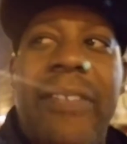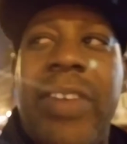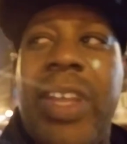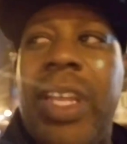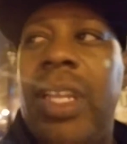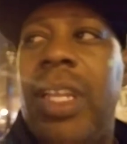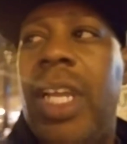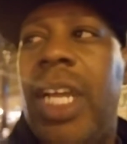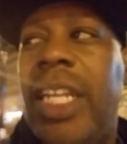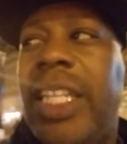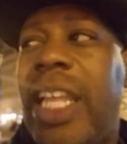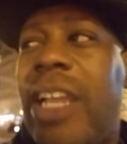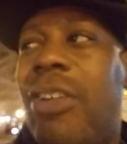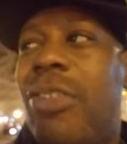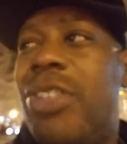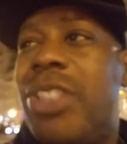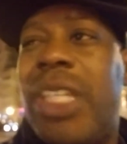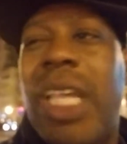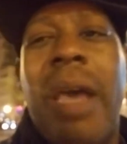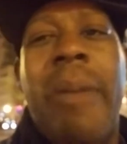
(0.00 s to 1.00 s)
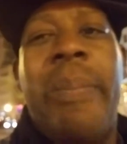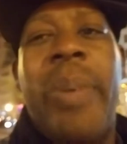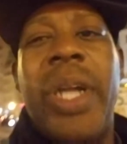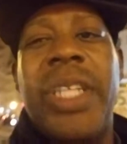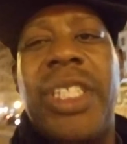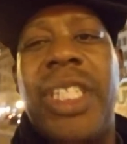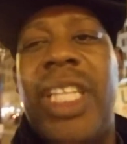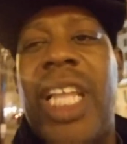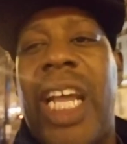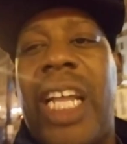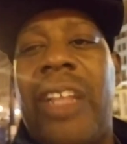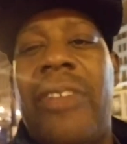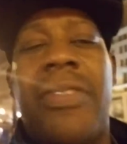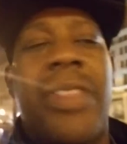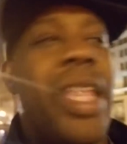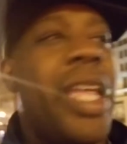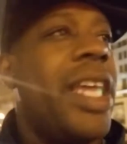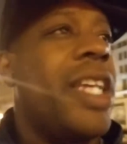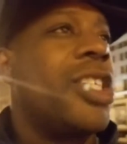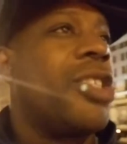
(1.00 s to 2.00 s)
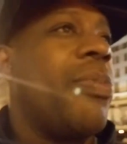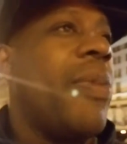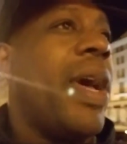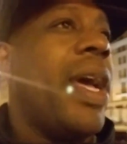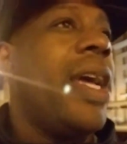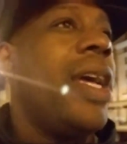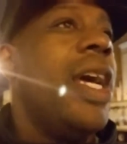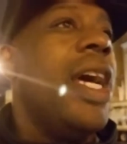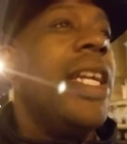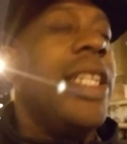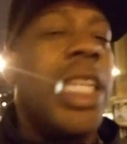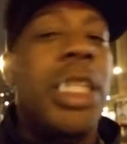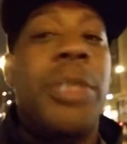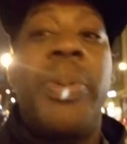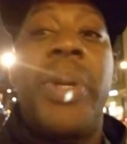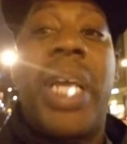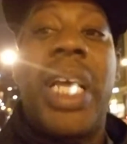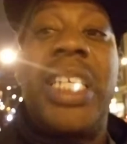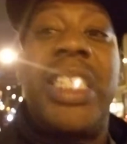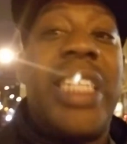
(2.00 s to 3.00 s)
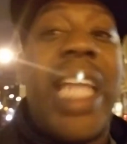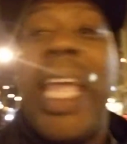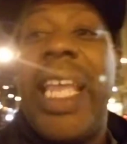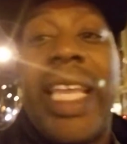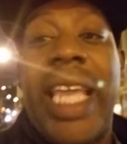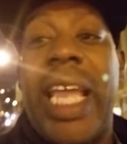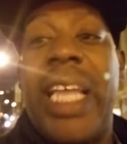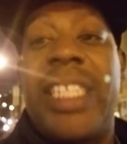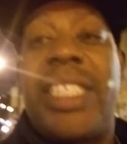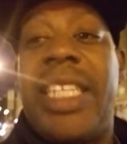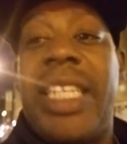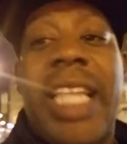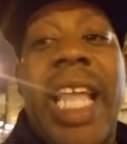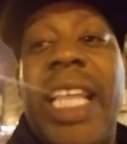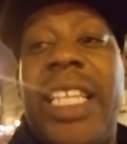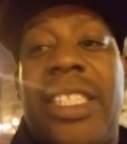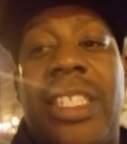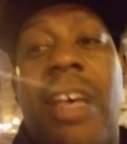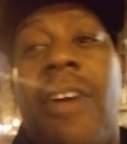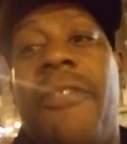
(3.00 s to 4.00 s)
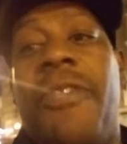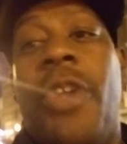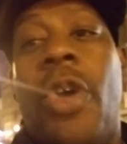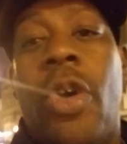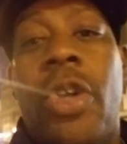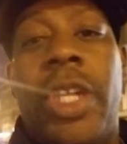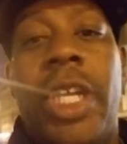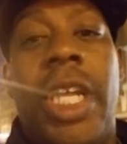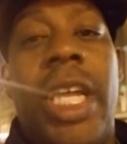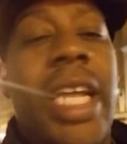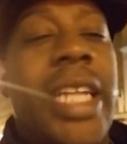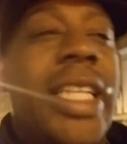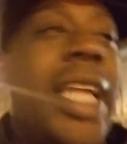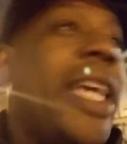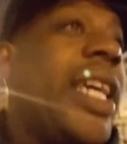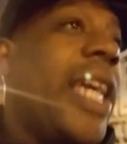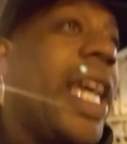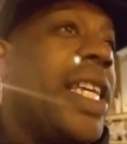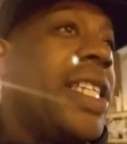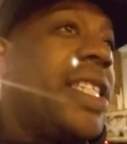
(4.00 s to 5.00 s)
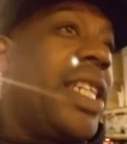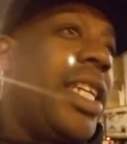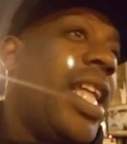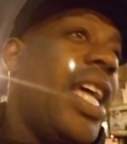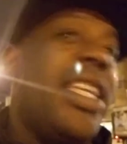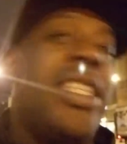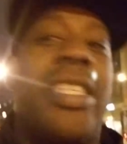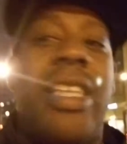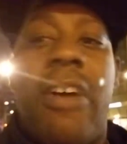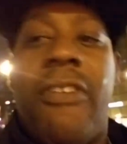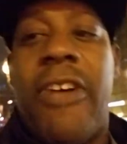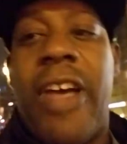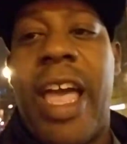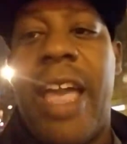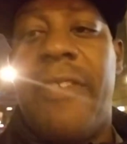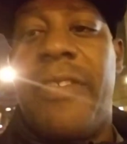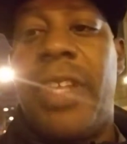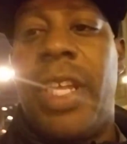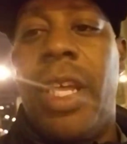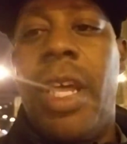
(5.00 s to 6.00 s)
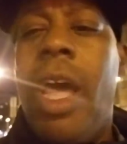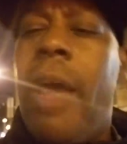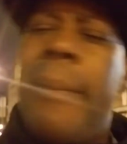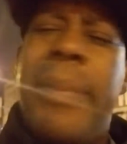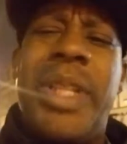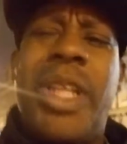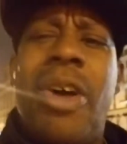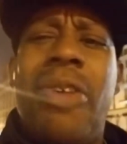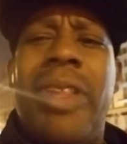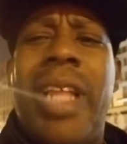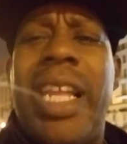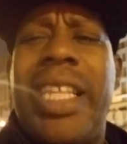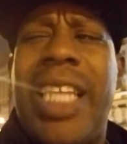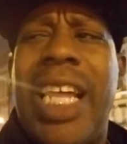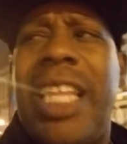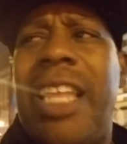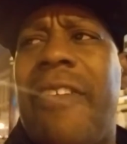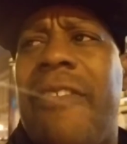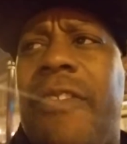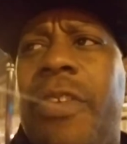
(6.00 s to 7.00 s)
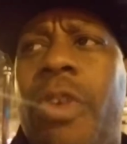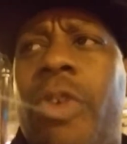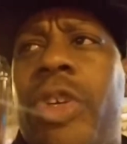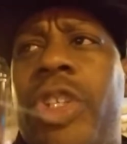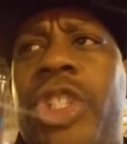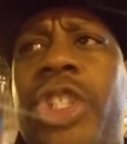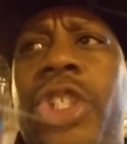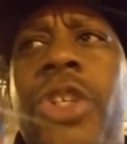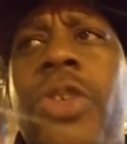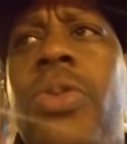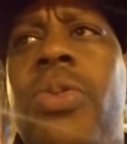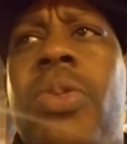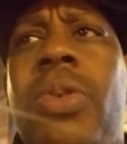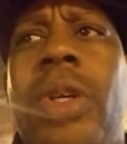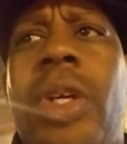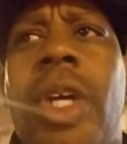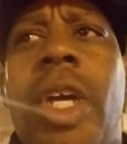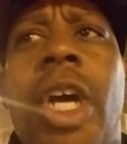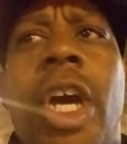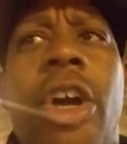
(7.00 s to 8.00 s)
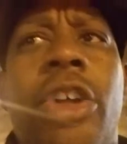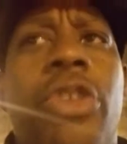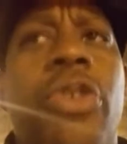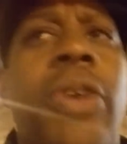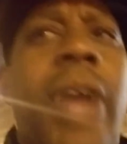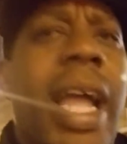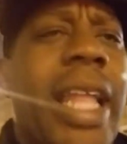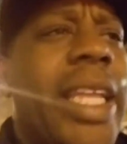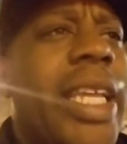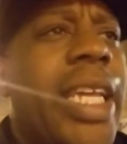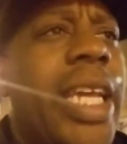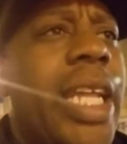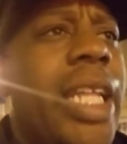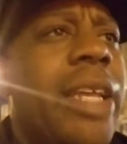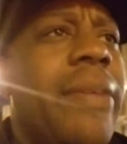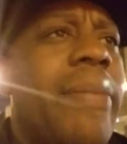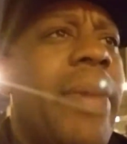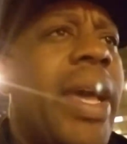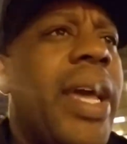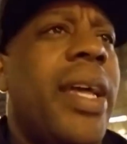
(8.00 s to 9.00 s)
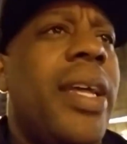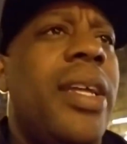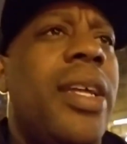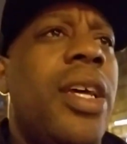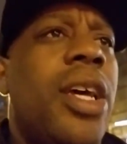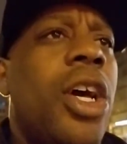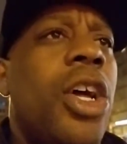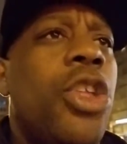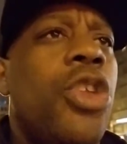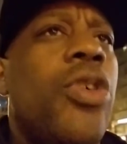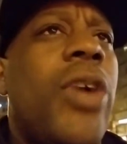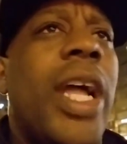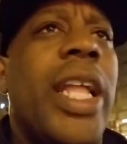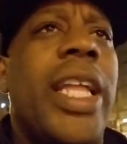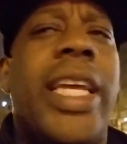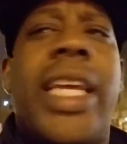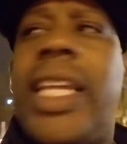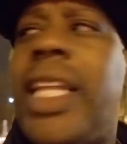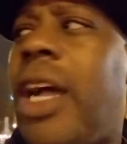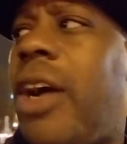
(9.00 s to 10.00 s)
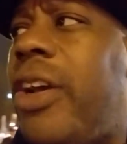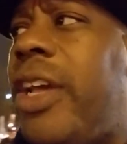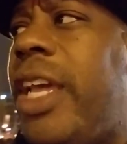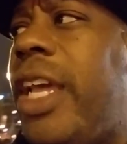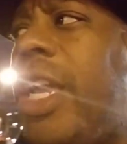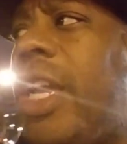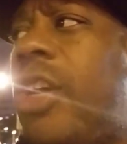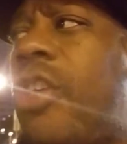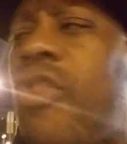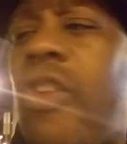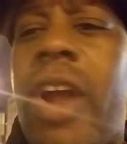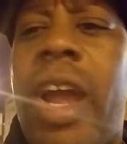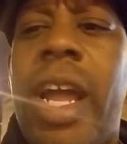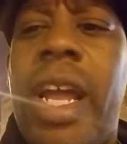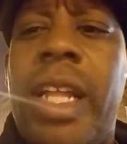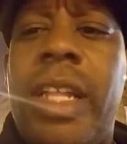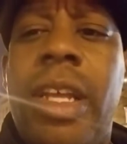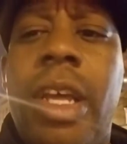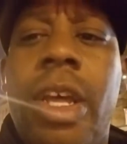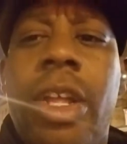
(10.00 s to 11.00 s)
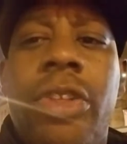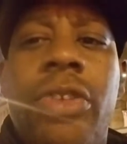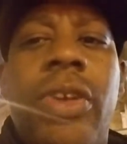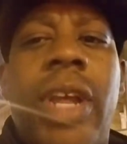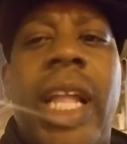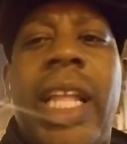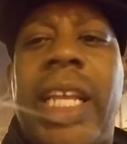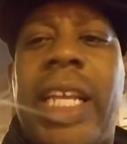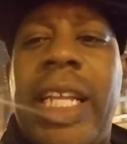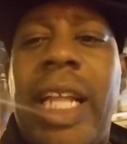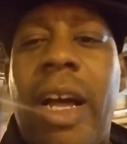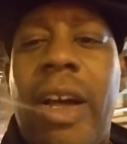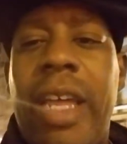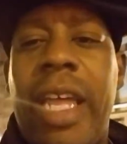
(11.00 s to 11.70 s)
it. They gonna say a bunch of negative things, man. That's because they can't see they self doing it. They can't see they self having it. But don't let that influence you. You gotta get it, man. You gotta get out here and grind. You gotta get out